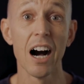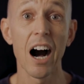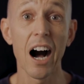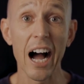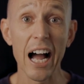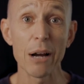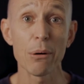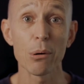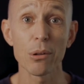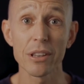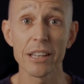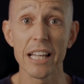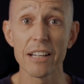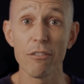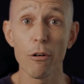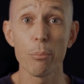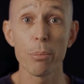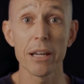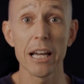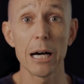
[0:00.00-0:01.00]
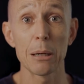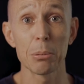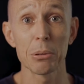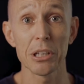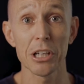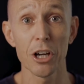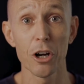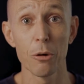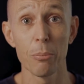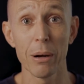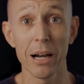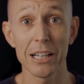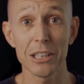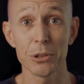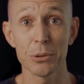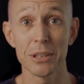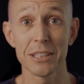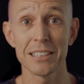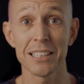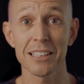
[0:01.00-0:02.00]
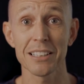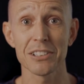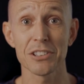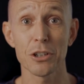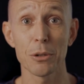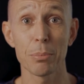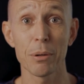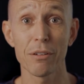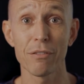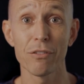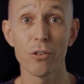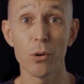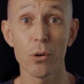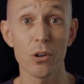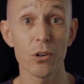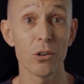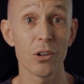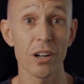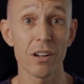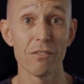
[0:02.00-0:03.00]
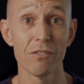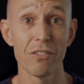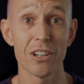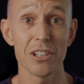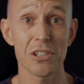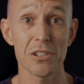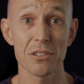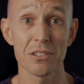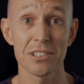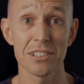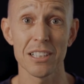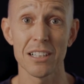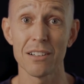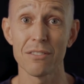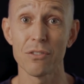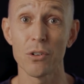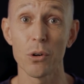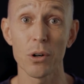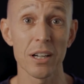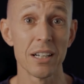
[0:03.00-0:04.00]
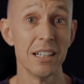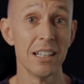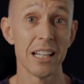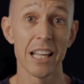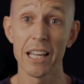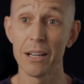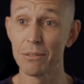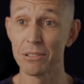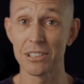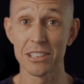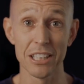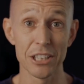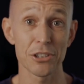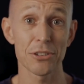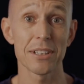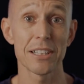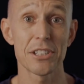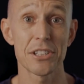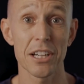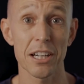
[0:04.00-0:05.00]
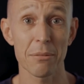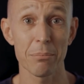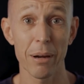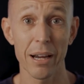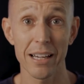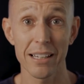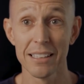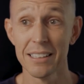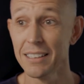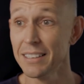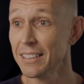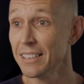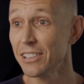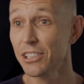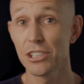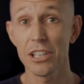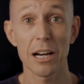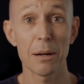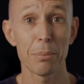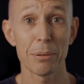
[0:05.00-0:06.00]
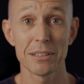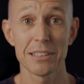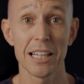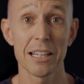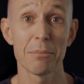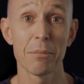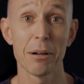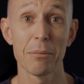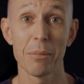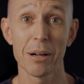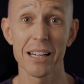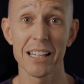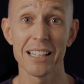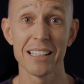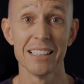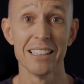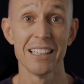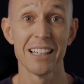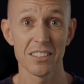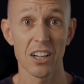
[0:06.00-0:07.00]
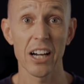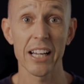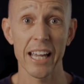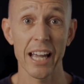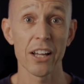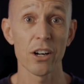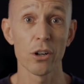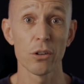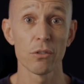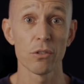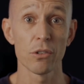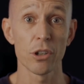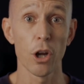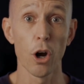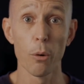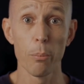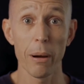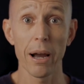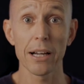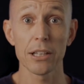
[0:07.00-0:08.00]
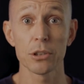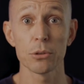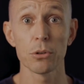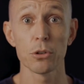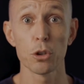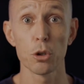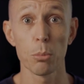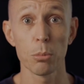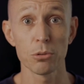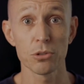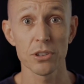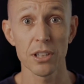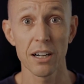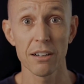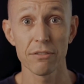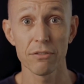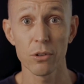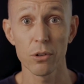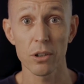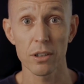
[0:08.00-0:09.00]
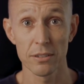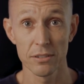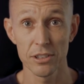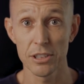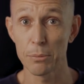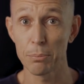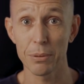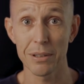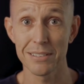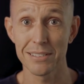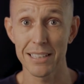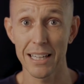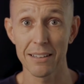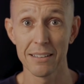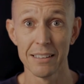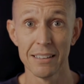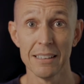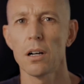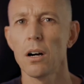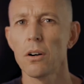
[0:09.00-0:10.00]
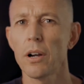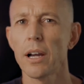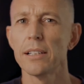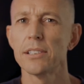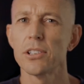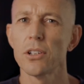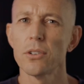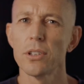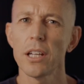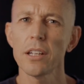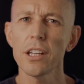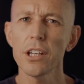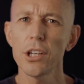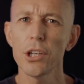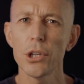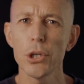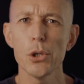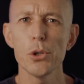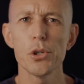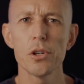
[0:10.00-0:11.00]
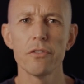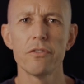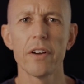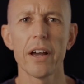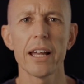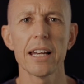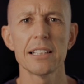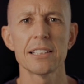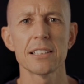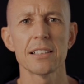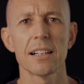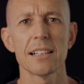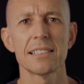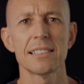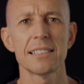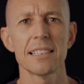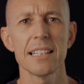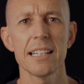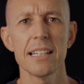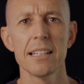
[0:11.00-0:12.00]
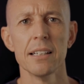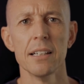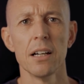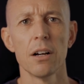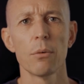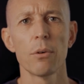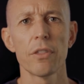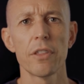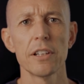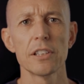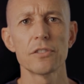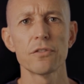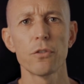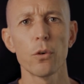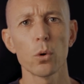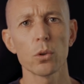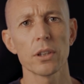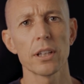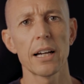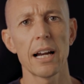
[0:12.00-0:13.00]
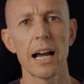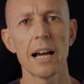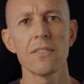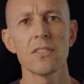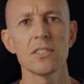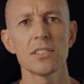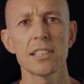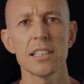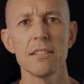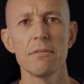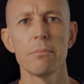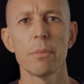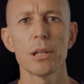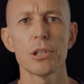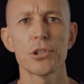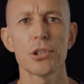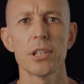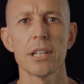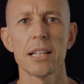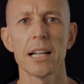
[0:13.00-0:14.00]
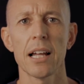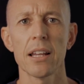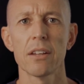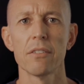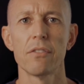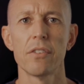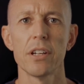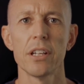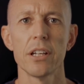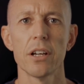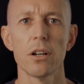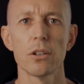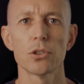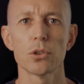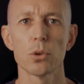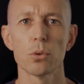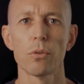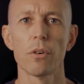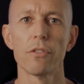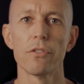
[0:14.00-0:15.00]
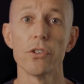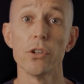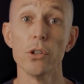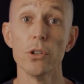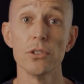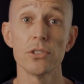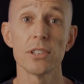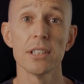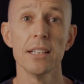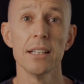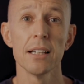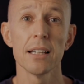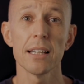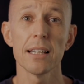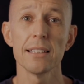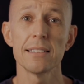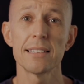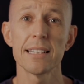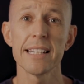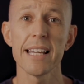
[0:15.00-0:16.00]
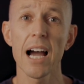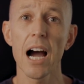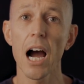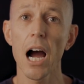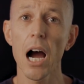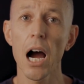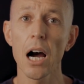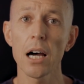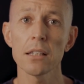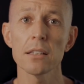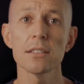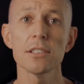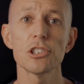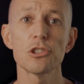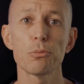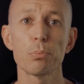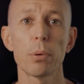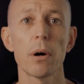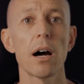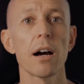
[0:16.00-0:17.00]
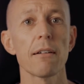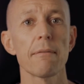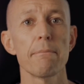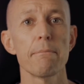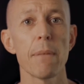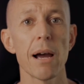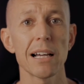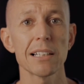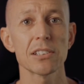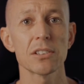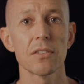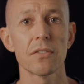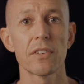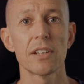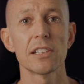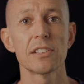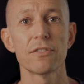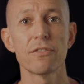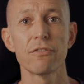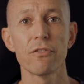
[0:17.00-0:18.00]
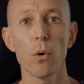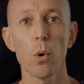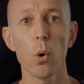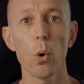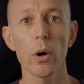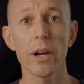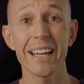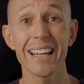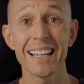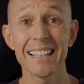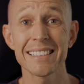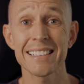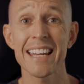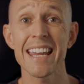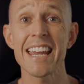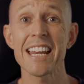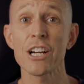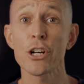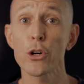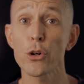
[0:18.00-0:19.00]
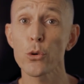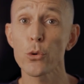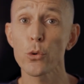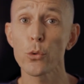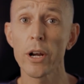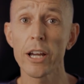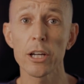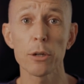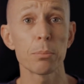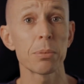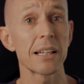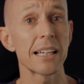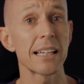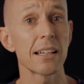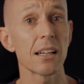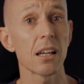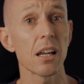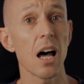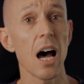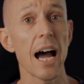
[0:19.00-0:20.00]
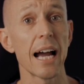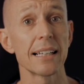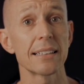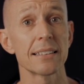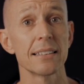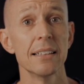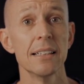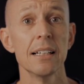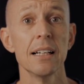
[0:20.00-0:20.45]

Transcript: I will never be able to go back to a telescopic fork or a conventional style fork. It was literally checkmate. Shut up and take my money. I cannot go back to a normal style fork. Simple as that. Okay, so another huge advantage that I see with this fork that I haven't seen mentioned in other videos or reviews is the unsprung mass of this fork is incredibly light.